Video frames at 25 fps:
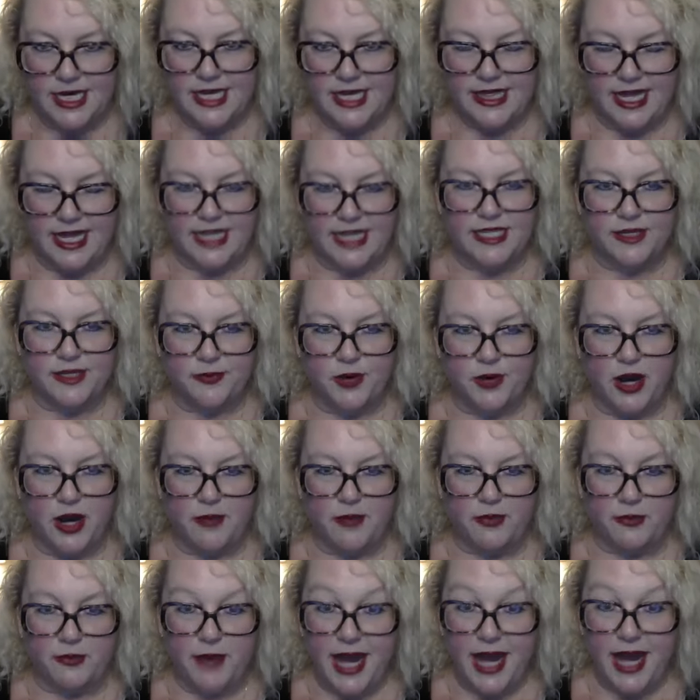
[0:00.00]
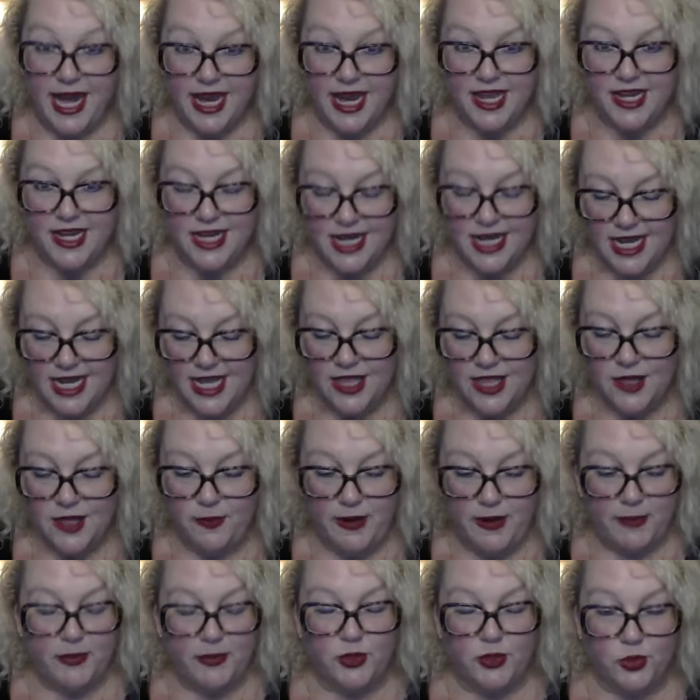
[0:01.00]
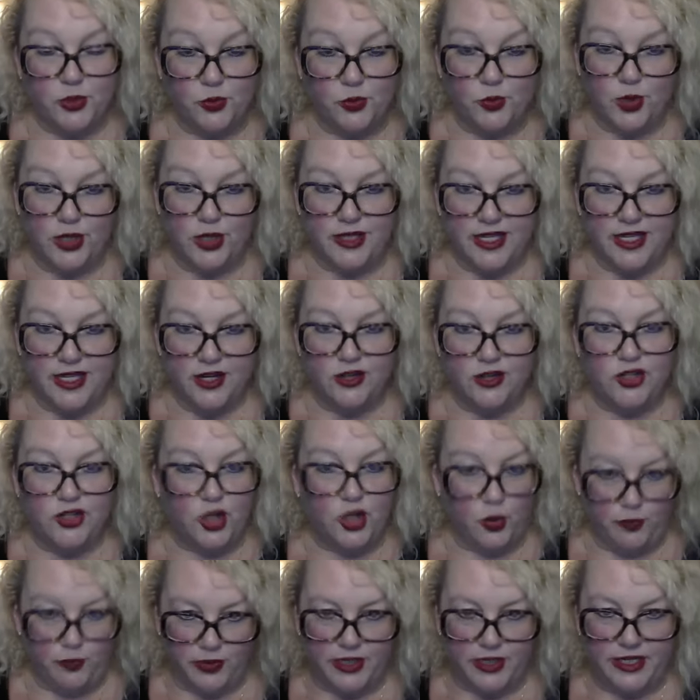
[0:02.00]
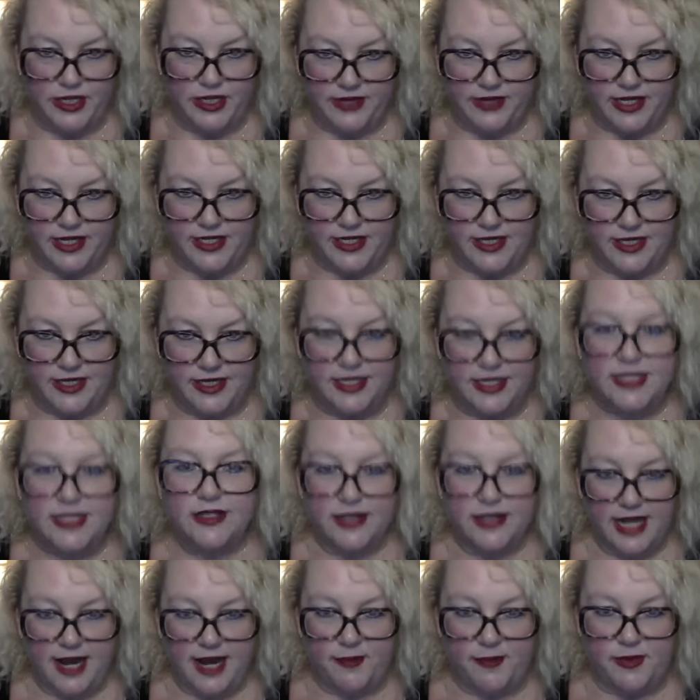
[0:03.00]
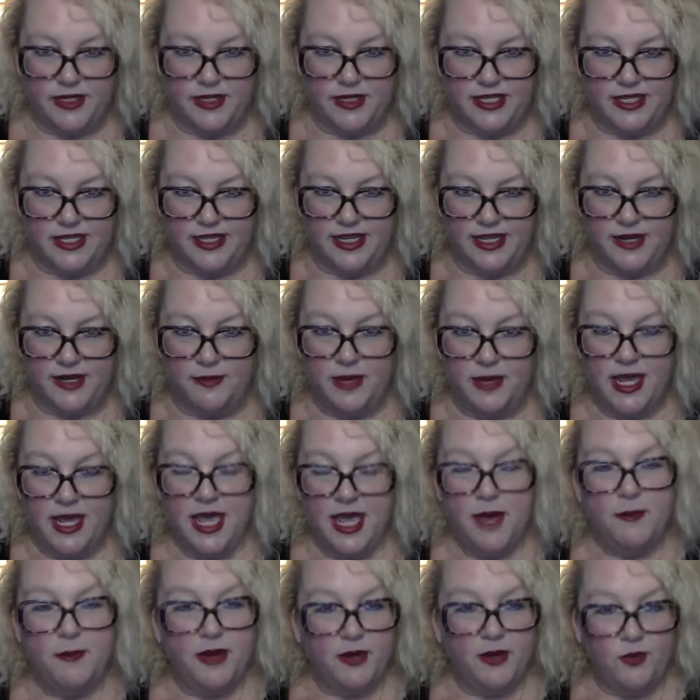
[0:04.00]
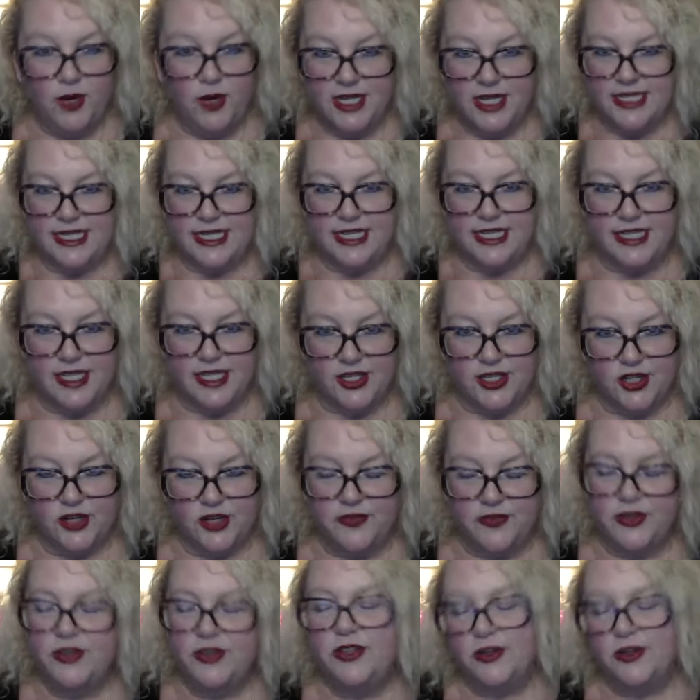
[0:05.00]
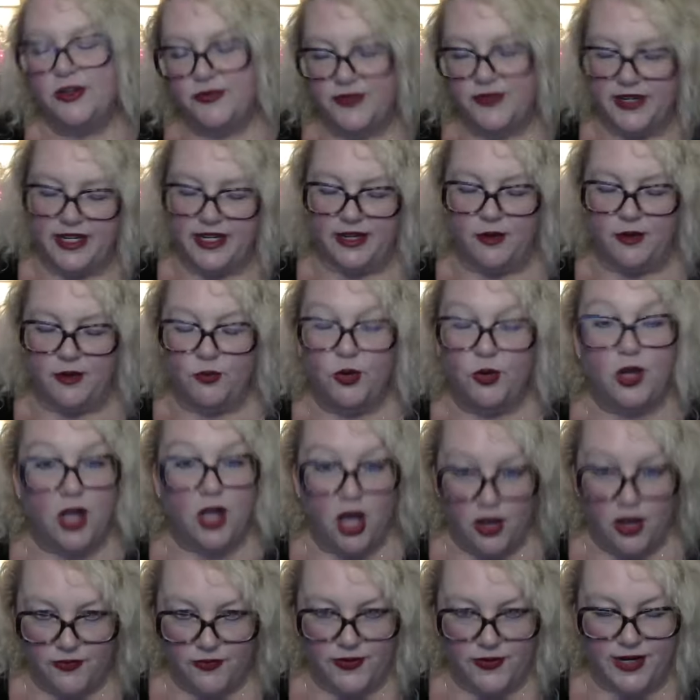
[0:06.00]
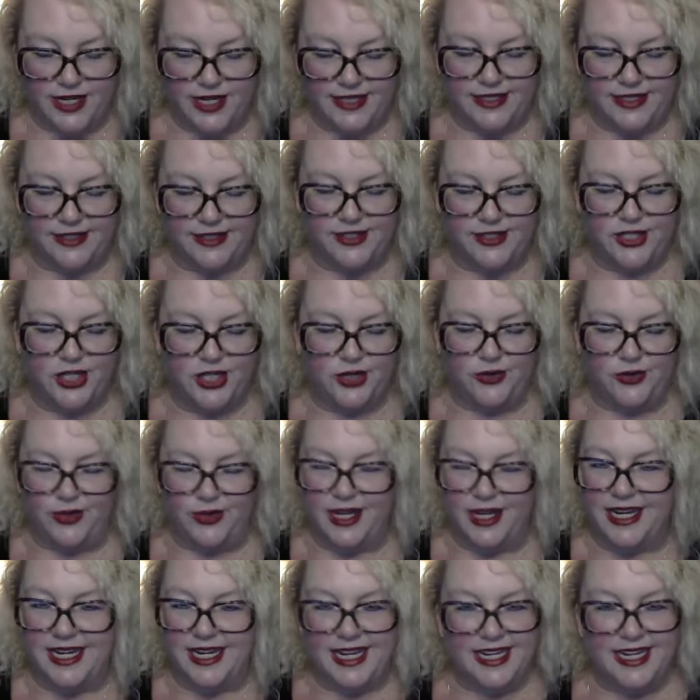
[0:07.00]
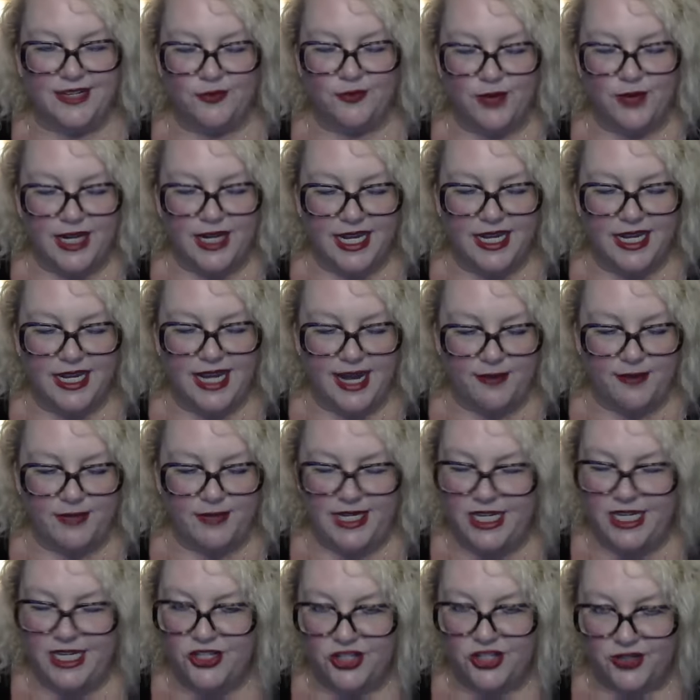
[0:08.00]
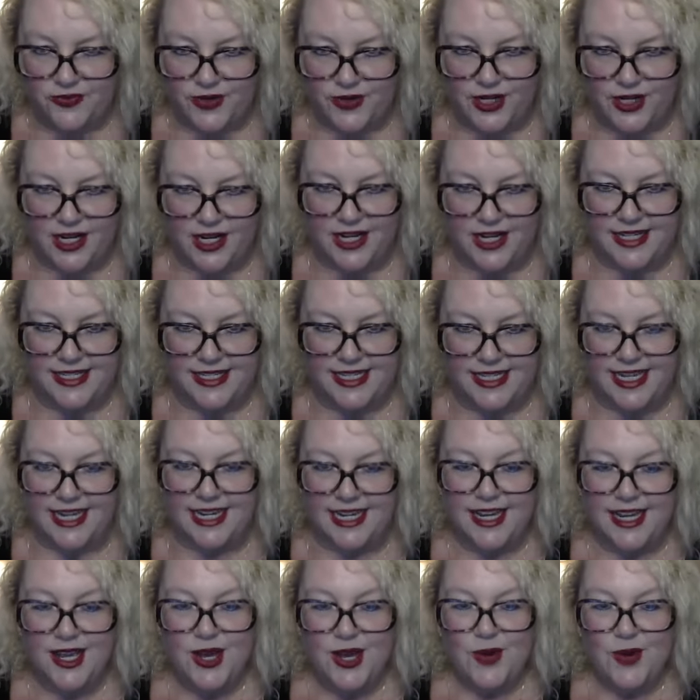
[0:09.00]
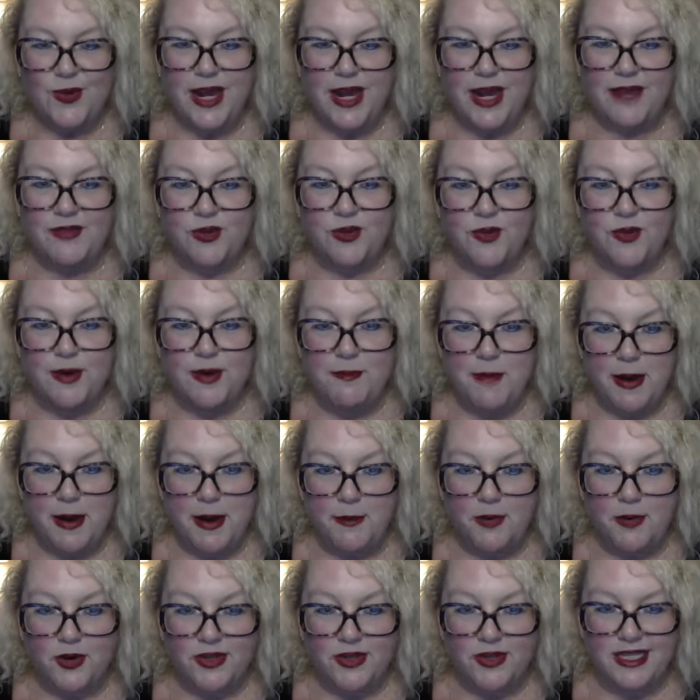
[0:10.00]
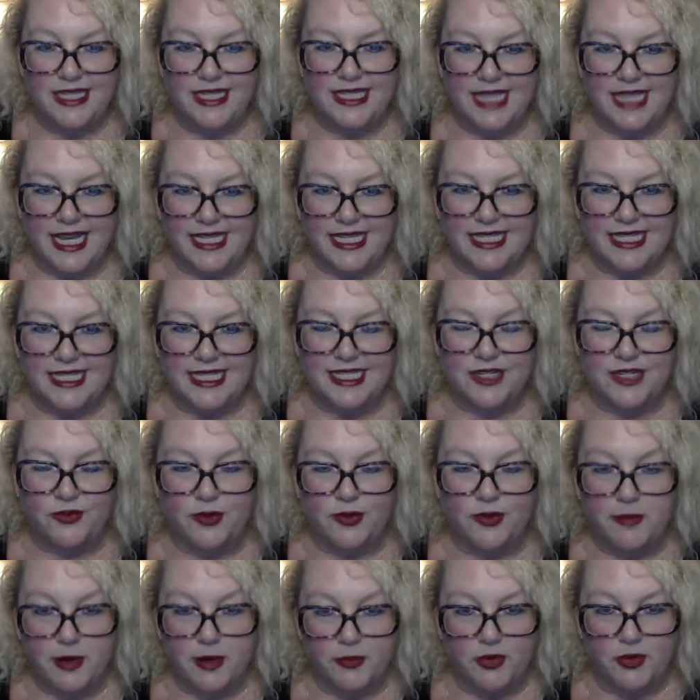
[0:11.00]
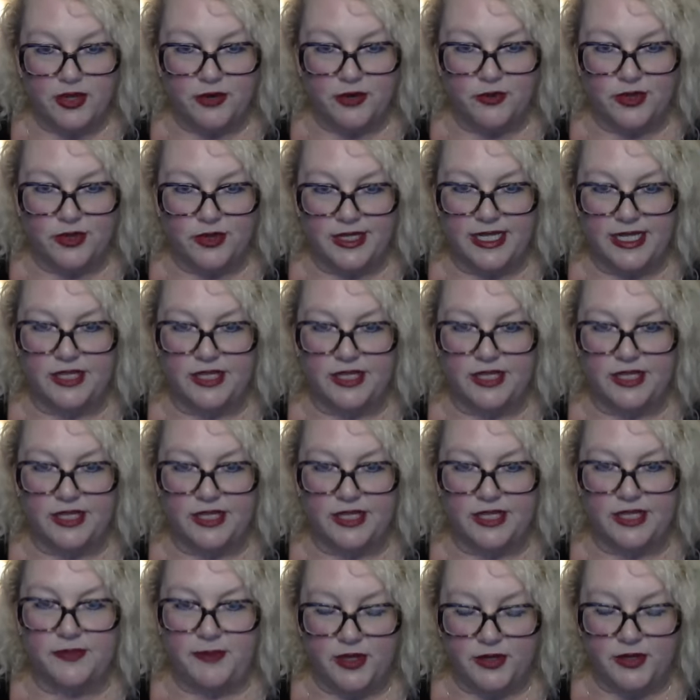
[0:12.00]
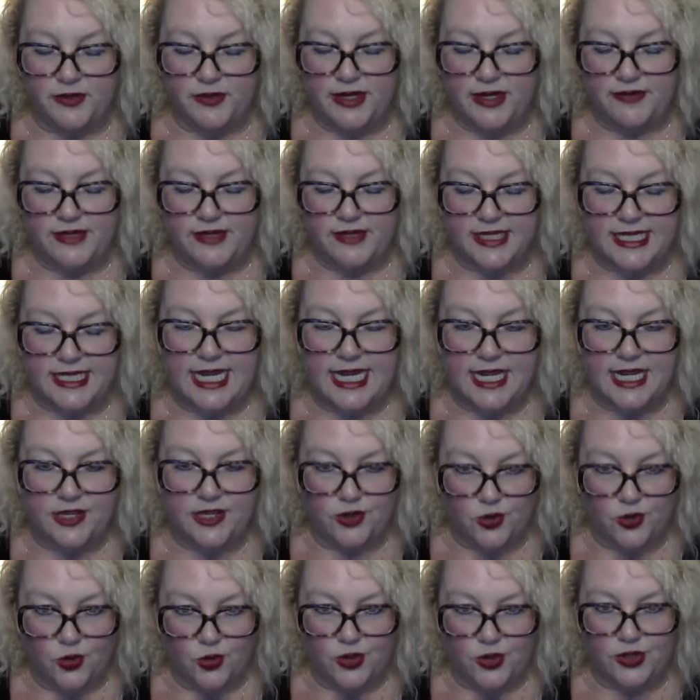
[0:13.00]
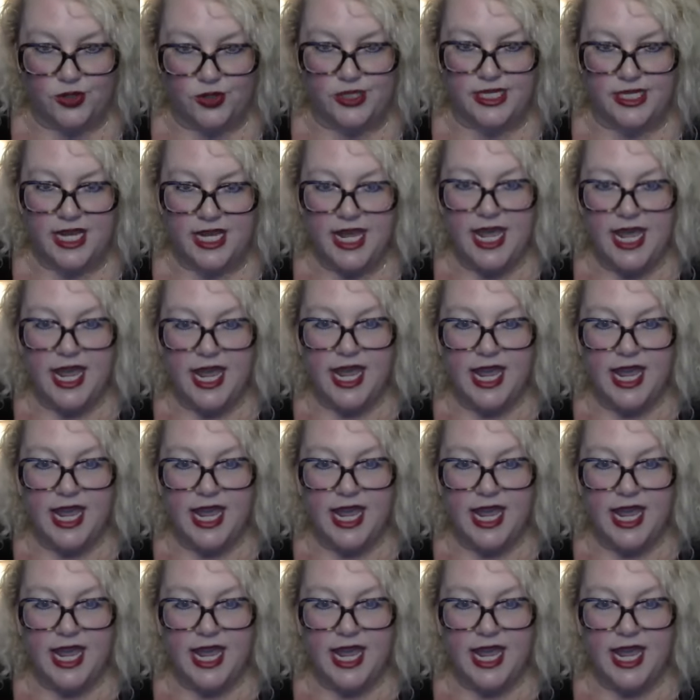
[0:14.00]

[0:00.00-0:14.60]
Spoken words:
That's the problem. And the people who weren't there don't believe us until it happens to them. But once this is over, they'll forget. We'll all forget this too. Like we get amnesia, for God's sake. We have to remember these lessons and remember that we're salespeople, and then we have to stay the course